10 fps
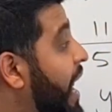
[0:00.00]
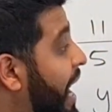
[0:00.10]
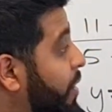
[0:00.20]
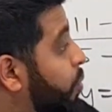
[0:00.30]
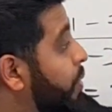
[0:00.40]

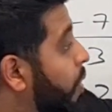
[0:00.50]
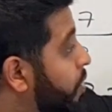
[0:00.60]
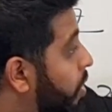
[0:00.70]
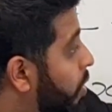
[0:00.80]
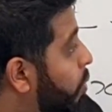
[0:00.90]
and we won't
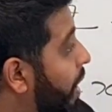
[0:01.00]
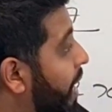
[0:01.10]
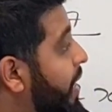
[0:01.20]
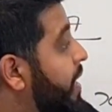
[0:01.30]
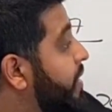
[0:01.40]
know
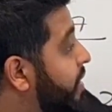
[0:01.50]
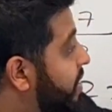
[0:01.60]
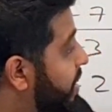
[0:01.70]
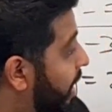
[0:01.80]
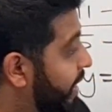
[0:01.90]
where
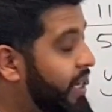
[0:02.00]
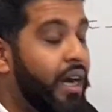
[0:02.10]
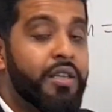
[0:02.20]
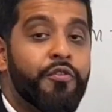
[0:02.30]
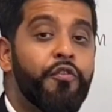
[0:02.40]
this line
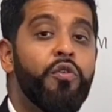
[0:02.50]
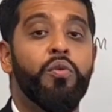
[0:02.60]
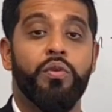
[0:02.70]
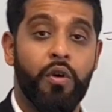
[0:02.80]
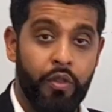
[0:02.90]
cuts
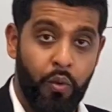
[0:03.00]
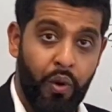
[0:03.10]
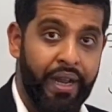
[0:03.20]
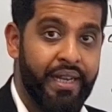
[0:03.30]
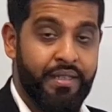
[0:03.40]
through on the
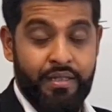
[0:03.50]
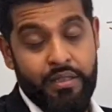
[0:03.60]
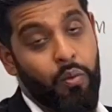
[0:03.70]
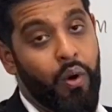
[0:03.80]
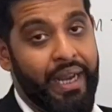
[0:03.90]
y-axis,
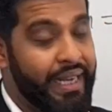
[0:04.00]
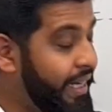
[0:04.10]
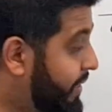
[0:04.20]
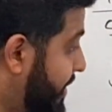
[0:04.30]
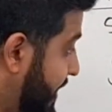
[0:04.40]
the
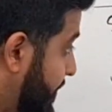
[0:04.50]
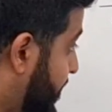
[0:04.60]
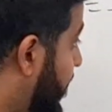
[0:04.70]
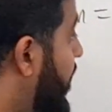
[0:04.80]
y-intercept.